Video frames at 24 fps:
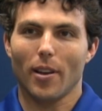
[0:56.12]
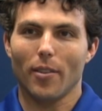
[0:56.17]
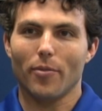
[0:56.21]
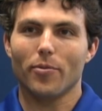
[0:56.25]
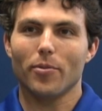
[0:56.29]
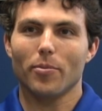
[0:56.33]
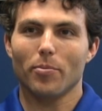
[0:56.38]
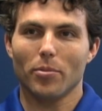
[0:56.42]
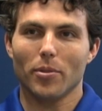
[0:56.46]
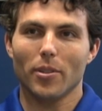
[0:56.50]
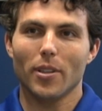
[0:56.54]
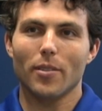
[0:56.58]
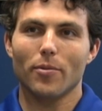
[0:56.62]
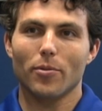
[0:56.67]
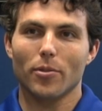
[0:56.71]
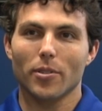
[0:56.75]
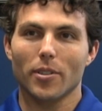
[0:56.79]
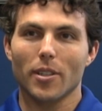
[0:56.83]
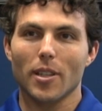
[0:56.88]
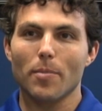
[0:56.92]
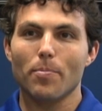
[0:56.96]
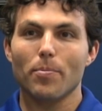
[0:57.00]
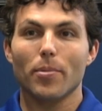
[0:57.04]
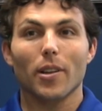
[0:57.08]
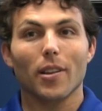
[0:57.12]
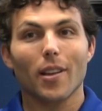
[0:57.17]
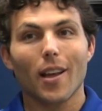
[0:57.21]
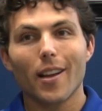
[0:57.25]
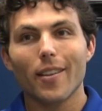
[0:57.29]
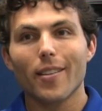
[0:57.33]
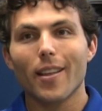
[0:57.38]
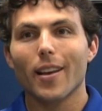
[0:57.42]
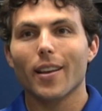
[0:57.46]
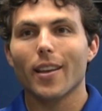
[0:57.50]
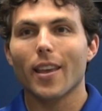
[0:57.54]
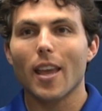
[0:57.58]
I believe we're deep, but a
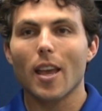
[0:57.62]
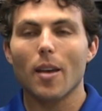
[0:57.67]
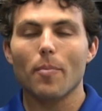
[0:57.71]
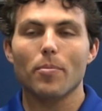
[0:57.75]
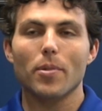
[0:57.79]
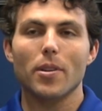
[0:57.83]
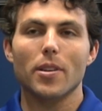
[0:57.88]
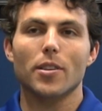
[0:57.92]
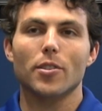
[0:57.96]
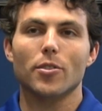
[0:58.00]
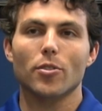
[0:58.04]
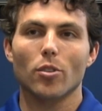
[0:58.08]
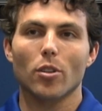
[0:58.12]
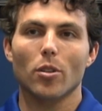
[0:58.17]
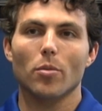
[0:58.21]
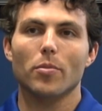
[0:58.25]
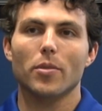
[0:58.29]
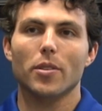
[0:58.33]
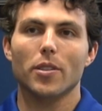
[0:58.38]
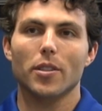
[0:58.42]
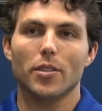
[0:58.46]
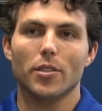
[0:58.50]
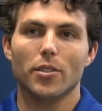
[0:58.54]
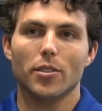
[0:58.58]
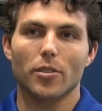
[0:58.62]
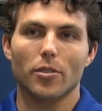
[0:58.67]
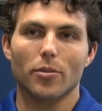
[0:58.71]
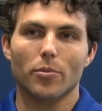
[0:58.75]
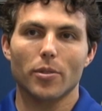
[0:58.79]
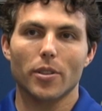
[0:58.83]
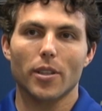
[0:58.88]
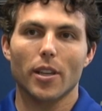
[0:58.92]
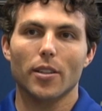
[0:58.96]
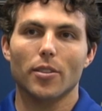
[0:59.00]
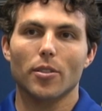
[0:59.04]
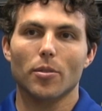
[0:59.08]
lot of that can't be determined until
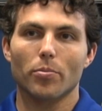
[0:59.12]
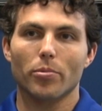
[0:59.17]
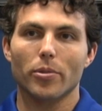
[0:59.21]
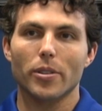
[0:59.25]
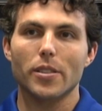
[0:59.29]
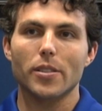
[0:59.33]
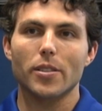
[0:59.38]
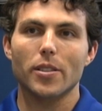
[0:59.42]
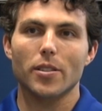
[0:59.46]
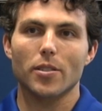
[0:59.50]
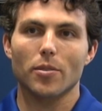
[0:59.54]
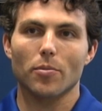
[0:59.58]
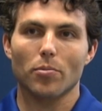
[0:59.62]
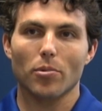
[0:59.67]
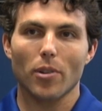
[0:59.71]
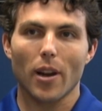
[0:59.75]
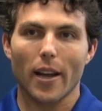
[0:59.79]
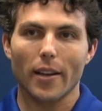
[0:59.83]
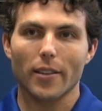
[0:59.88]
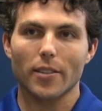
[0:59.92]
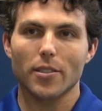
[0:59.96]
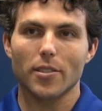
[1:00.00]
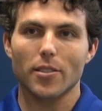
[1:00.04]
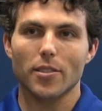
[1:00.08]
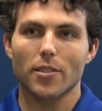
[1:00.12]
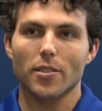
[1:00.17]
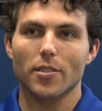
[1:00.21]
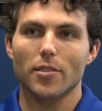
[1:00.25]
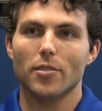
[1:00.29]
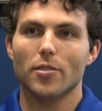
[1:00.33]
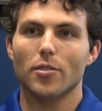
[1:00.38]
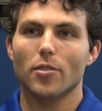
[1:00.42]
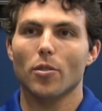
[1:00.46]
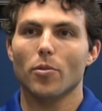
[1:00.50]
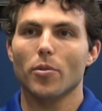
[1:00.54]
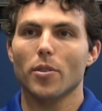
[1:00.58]
we get to preseason
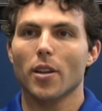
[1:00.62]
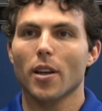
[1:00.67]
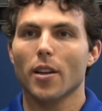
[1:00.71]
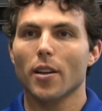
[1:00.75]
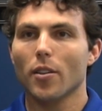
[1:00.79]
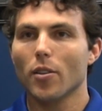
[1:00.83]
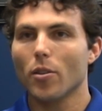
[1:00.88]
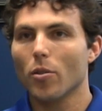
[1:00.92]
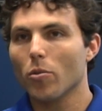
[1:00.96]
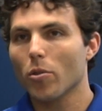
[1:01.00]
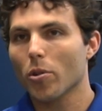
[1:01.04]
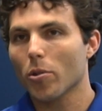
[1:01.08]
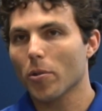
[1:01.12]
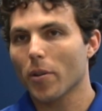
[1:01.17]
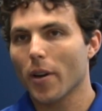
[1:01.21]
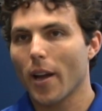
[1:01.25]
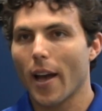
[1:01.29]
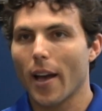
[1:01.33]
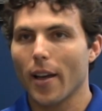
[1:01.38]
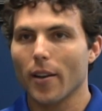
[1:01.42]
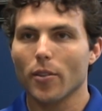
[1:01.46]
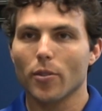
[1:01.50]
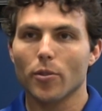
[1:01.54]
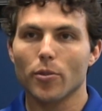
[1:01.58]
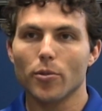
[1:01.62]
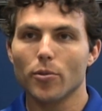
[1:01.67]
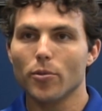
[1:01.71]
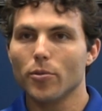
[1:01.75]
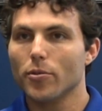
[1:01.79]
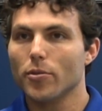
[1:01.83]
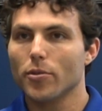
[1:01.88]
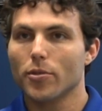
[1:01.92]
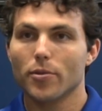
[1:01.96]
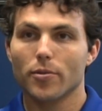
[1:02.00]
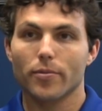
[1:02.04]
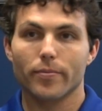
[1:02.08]
practices, so we kind of know where we're at,
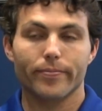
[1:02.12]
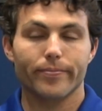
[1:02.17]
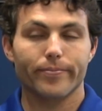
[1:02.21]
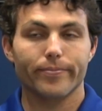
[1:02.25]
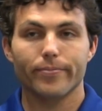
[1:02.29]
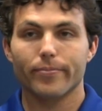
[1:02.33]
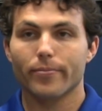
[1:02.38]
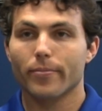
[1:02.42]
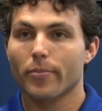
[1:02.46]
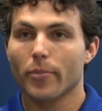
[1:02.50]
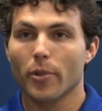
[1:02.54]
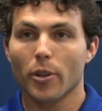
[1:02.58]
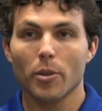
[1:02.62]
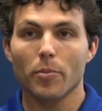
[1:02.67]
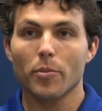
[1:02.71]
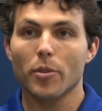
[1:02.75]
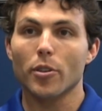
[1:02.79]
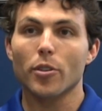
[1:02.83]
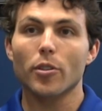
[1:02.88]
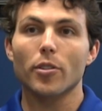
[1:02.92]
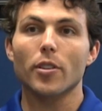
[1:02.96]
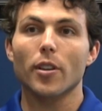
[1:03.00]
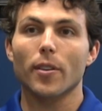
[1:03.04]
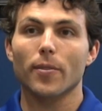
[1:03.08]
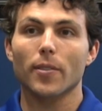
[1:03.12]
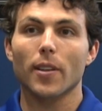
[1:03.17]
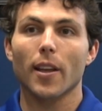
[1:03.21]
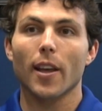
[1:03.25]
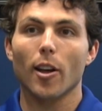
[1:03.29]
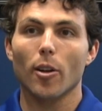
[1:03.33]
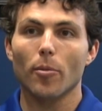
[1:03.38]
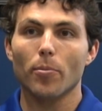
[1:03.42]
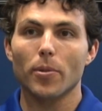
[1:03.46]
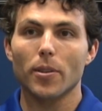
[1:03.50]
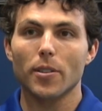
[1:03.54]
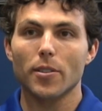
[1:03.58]
who's going to be good enough to
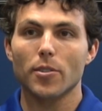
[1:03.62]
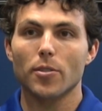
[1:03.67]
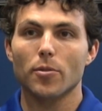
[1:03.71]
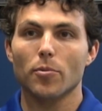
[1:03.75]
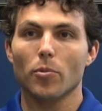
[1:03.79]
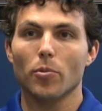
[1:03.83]
help us,